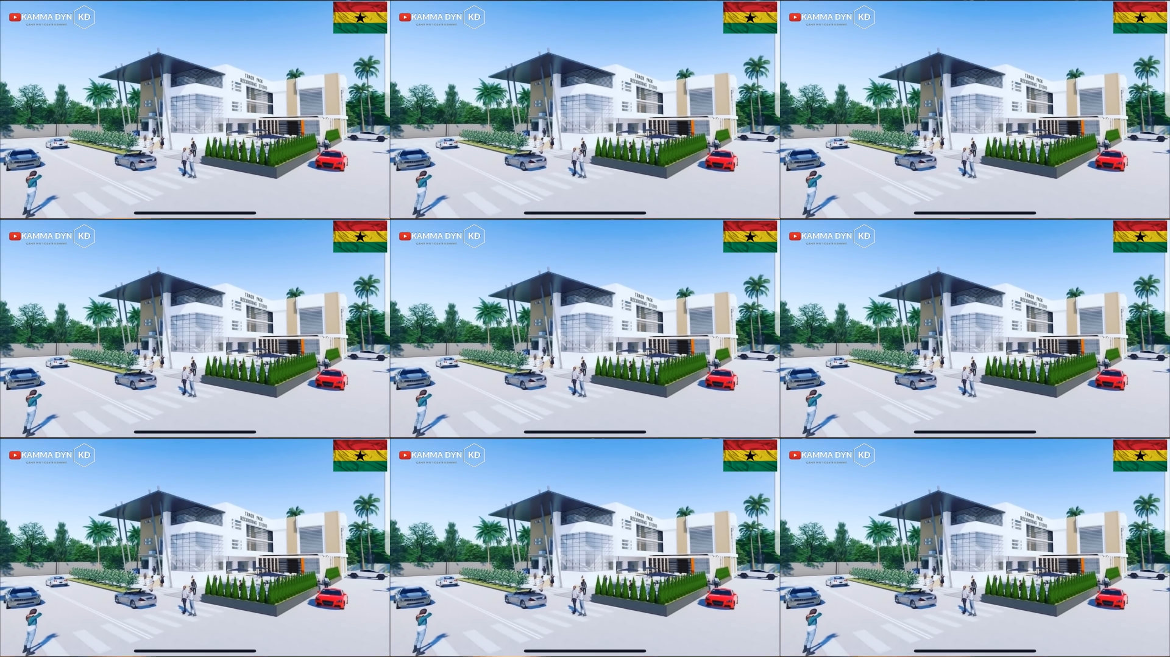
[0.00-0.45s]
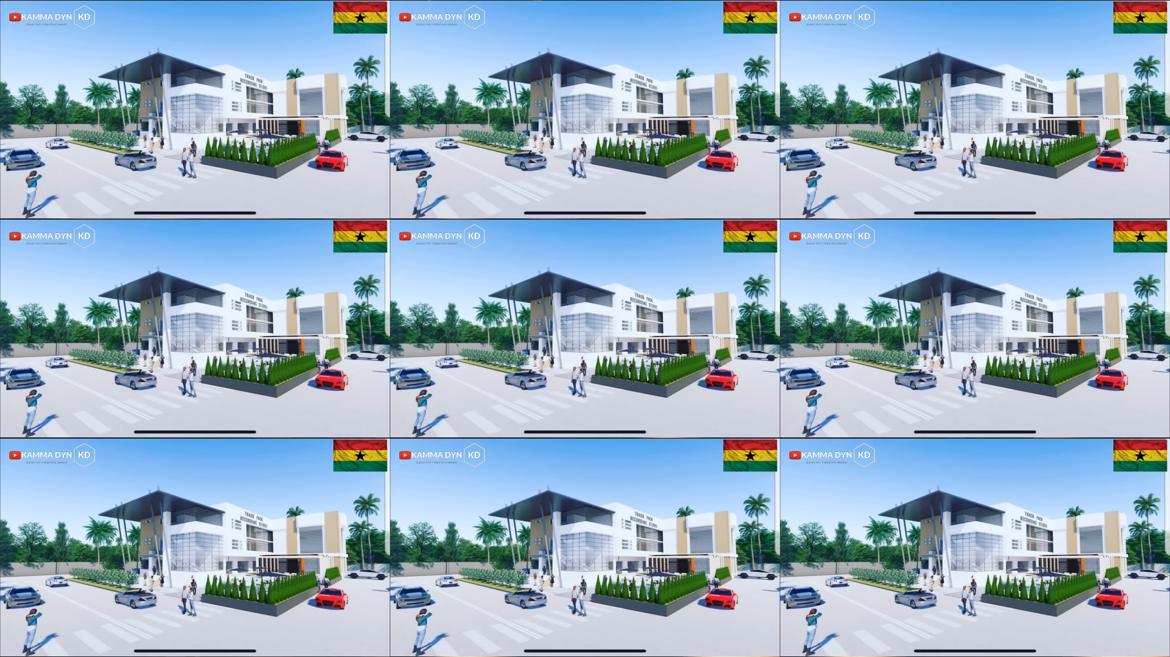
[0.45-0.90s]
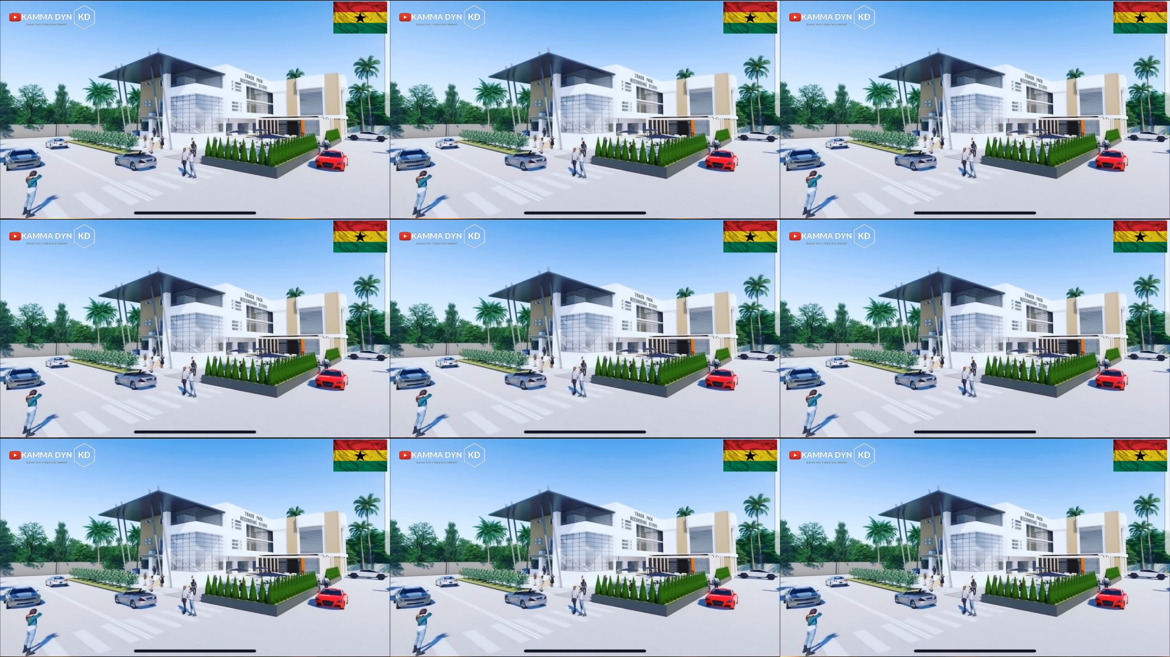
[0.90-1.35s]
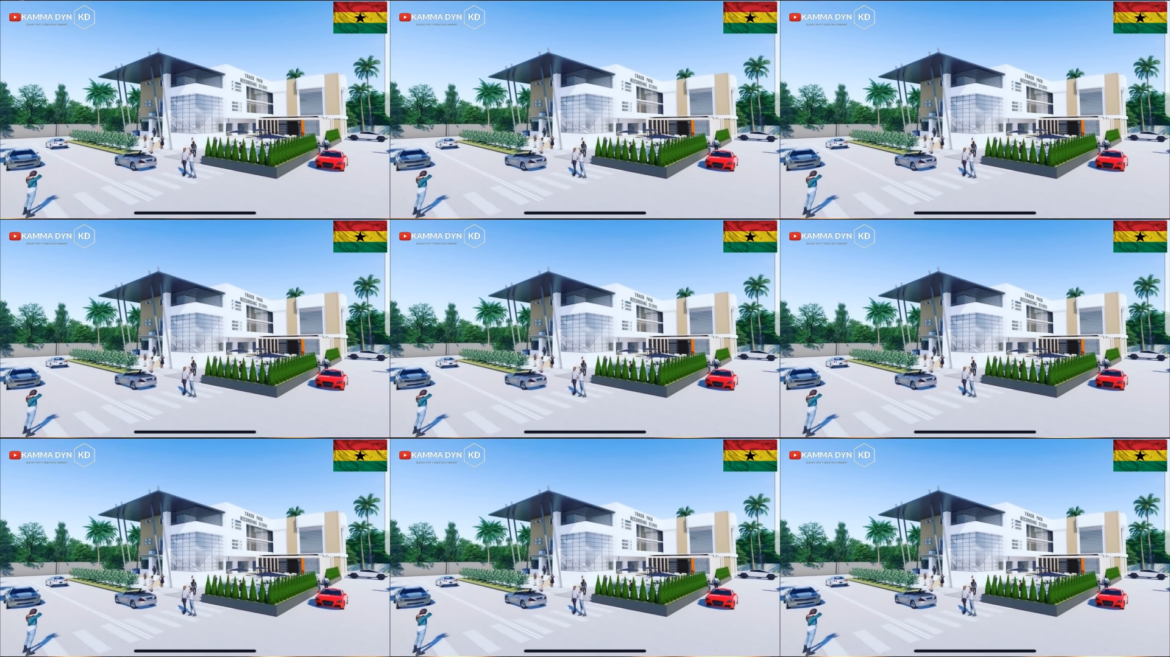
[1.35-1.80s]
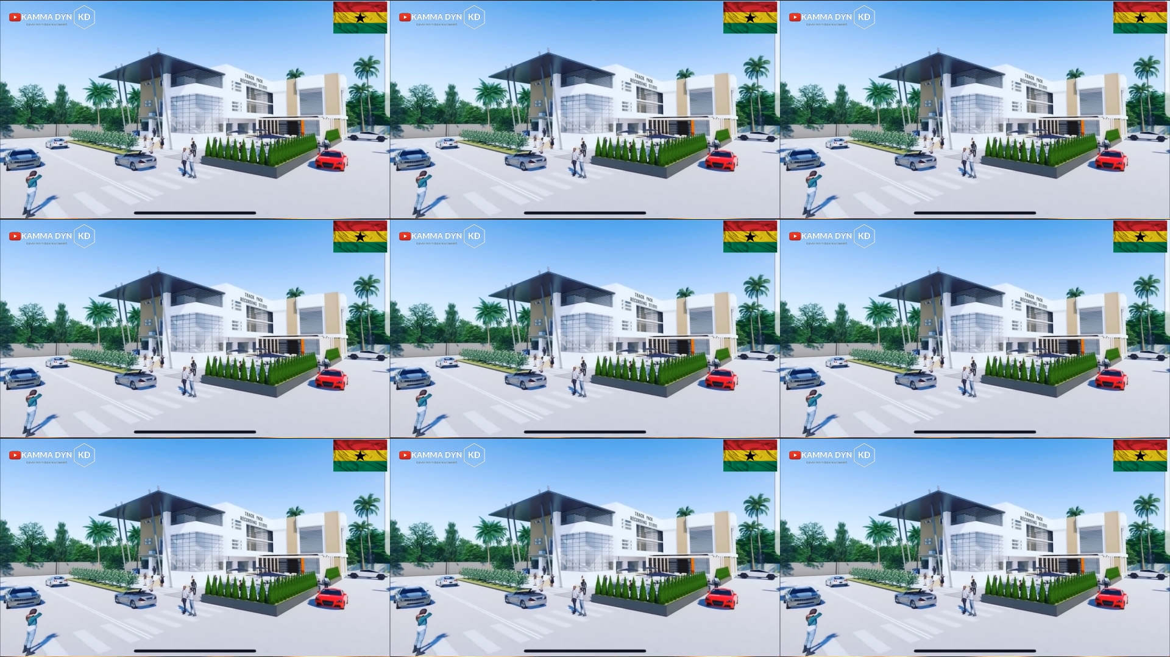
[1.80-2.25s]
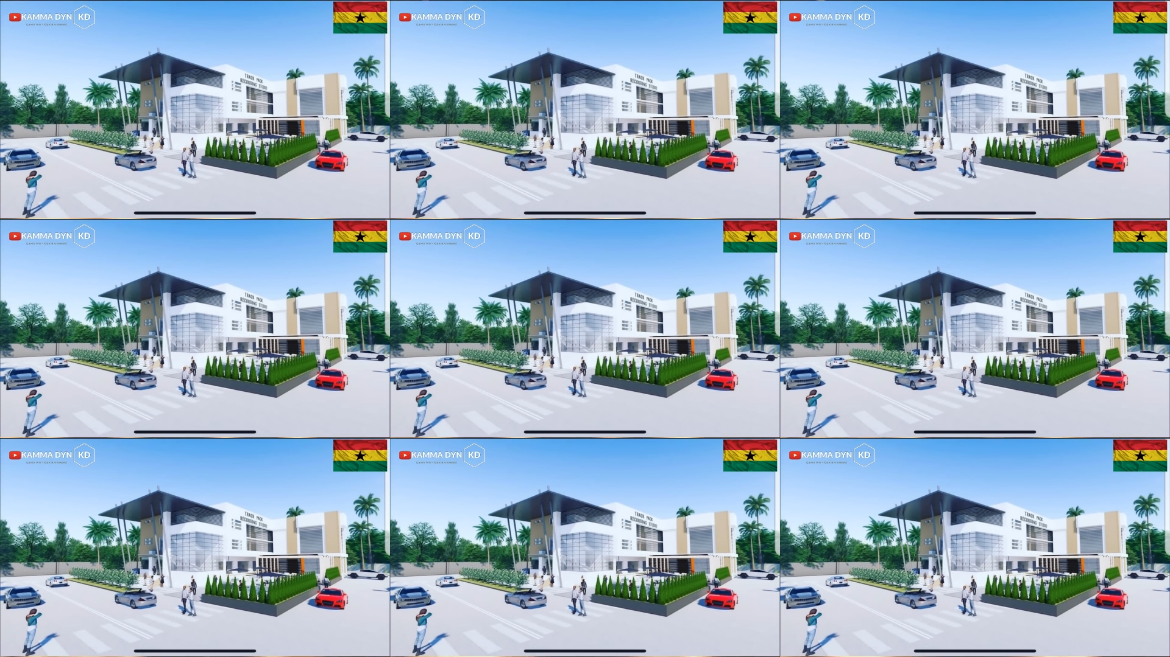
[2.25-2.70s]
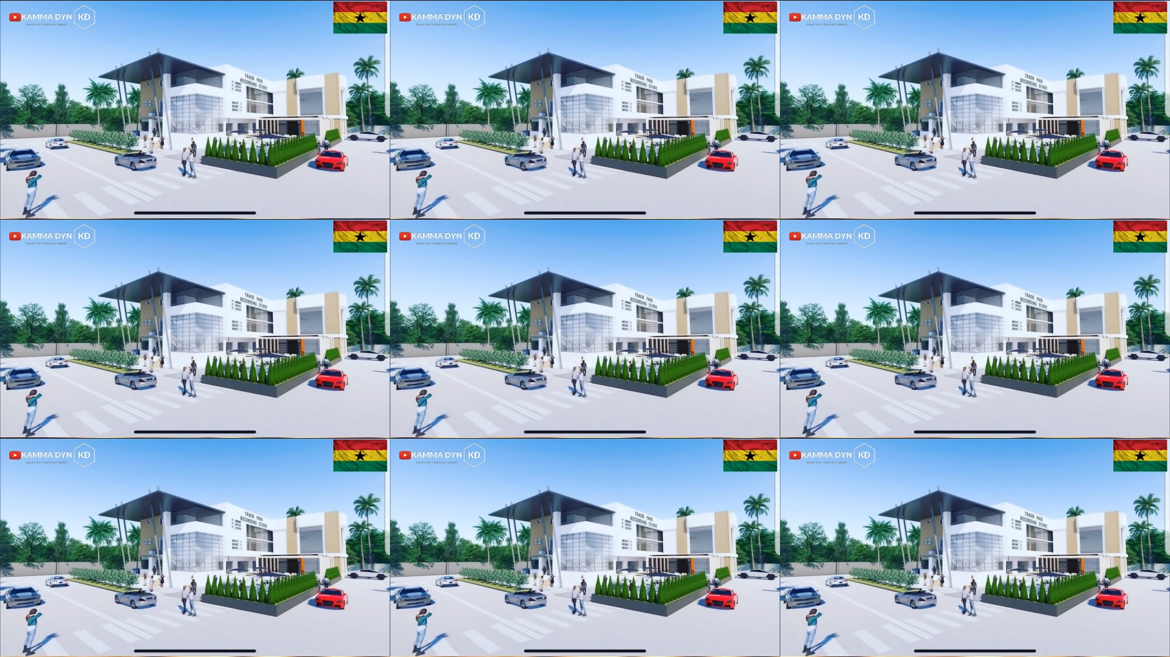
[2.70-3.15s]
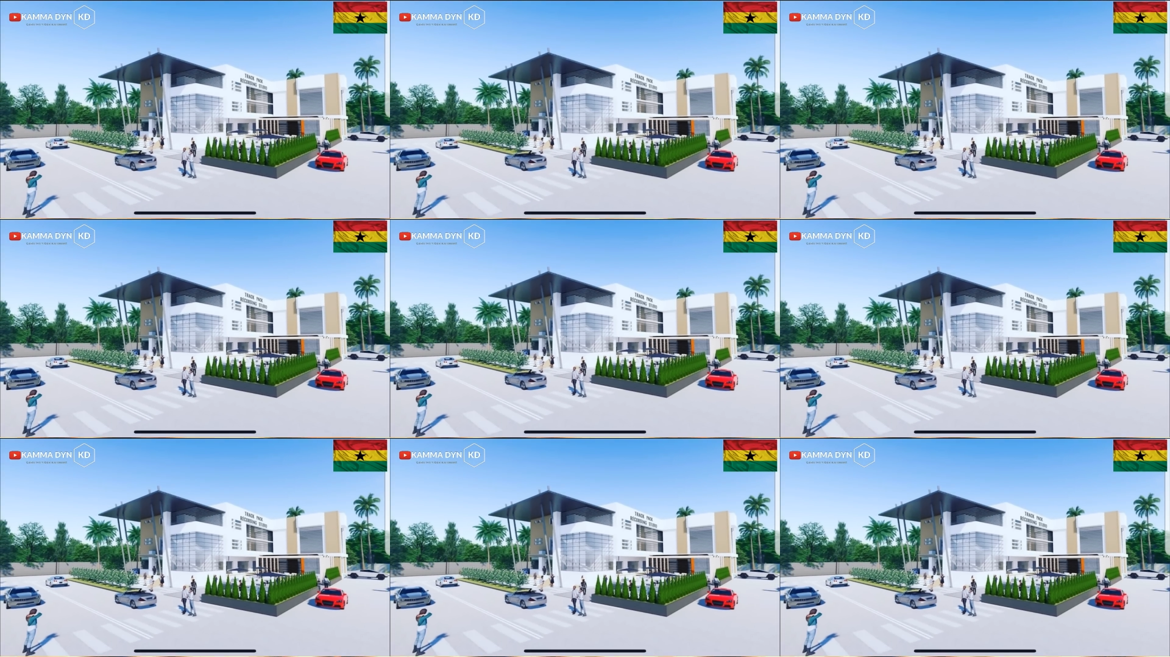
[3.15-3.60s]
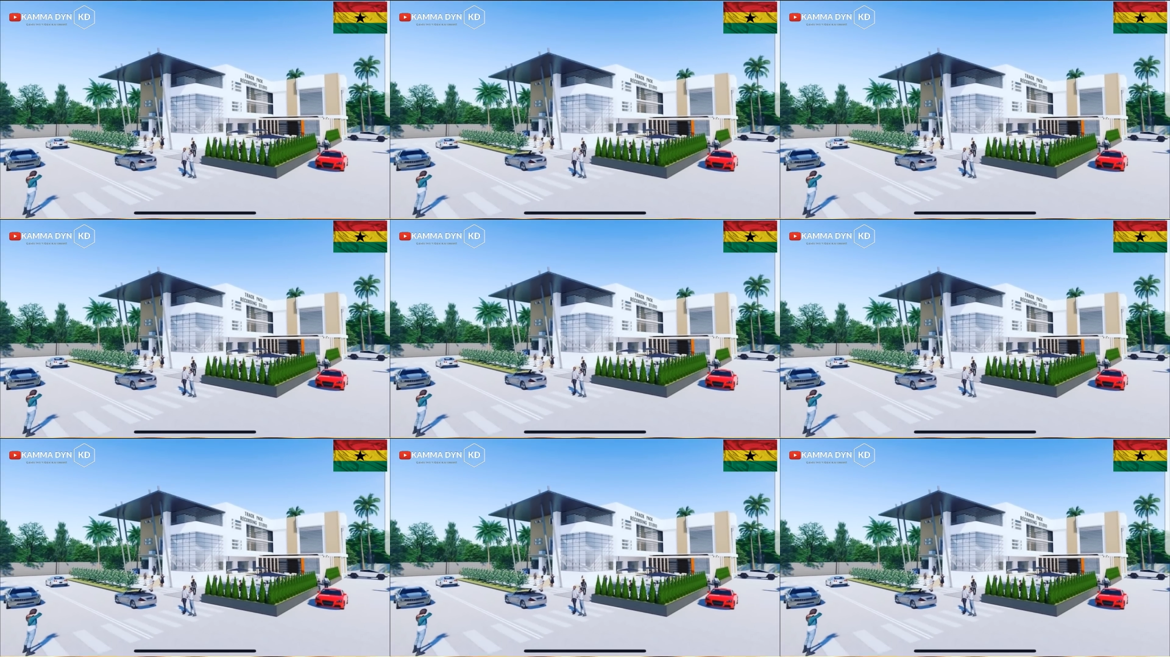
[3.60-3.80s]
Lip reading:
[unreadable: no face in view]